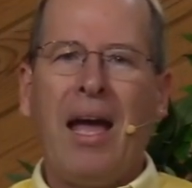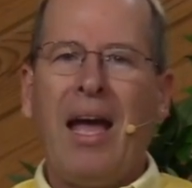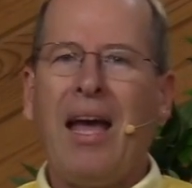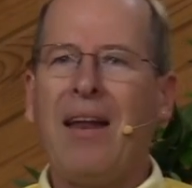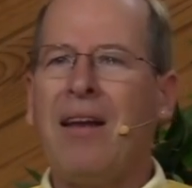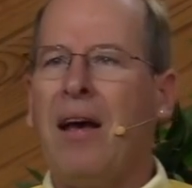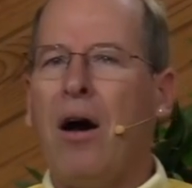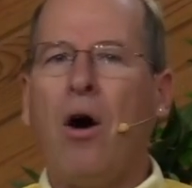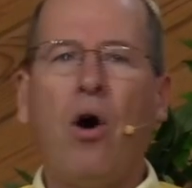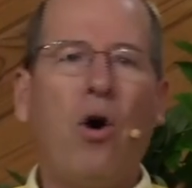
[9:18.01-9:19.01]
And
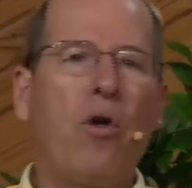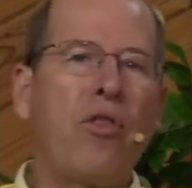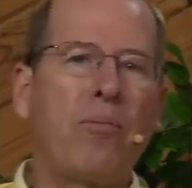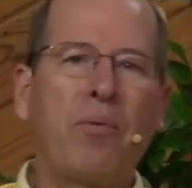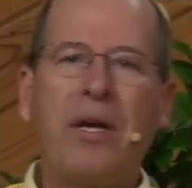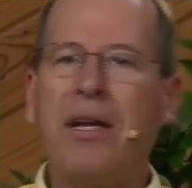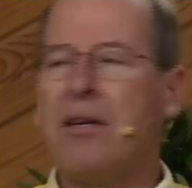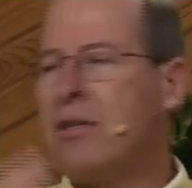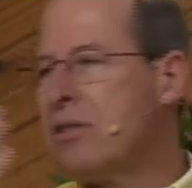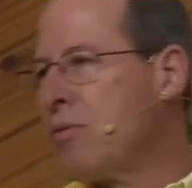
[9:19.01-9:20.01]
all the
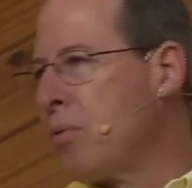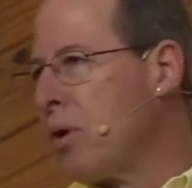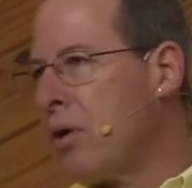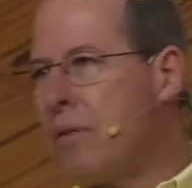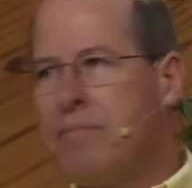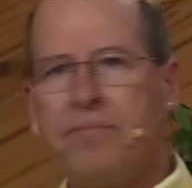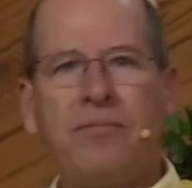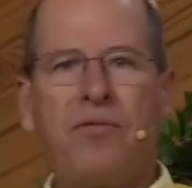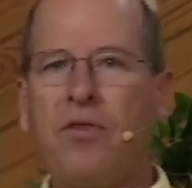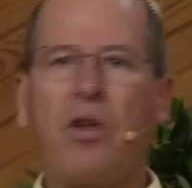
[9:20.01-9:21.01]
breeders were
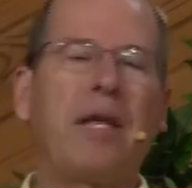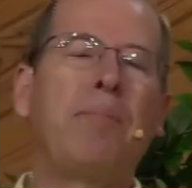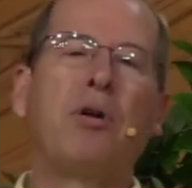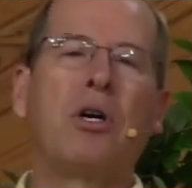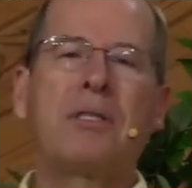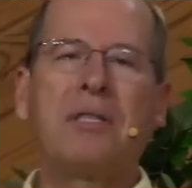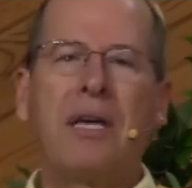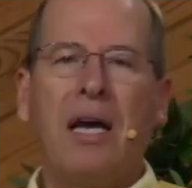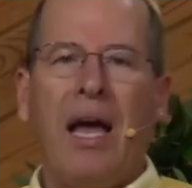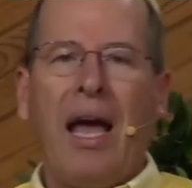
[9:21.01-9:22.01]
fully booked,
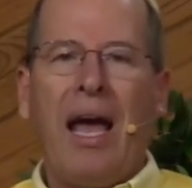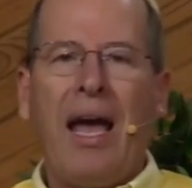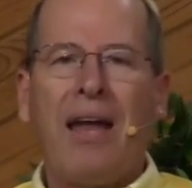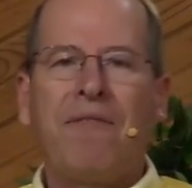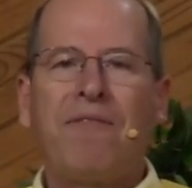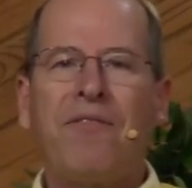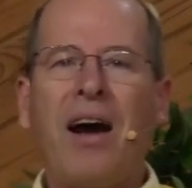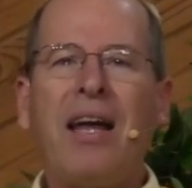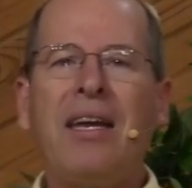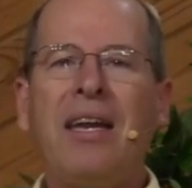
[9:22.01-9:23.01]
and
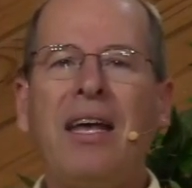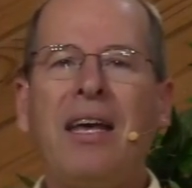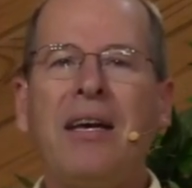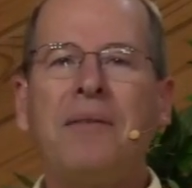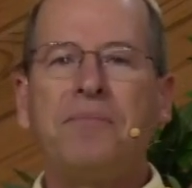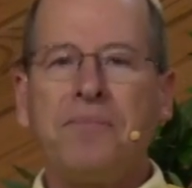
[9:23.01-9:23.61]
finding